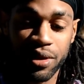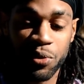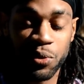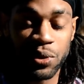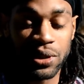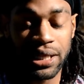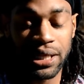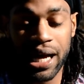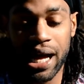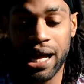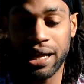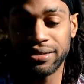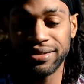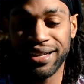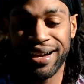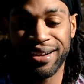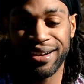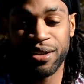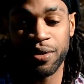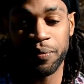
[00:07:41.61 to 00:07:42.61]
with the
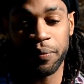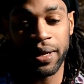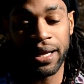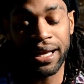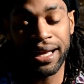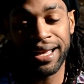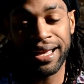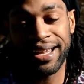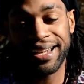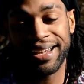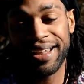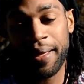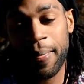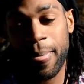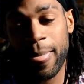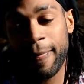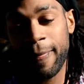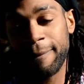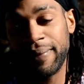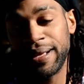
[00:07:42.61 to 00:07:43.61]
contractor, man,
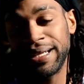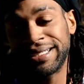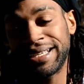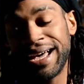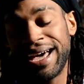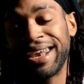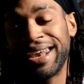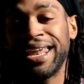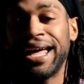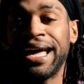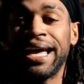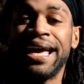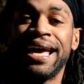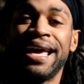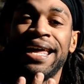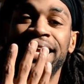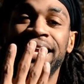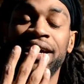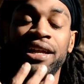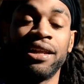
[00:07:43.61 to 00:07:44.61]
it's kind of like
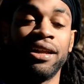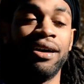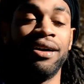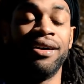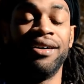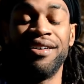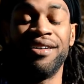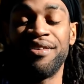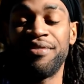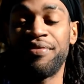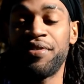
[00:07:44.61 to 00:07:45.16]
hand in glove.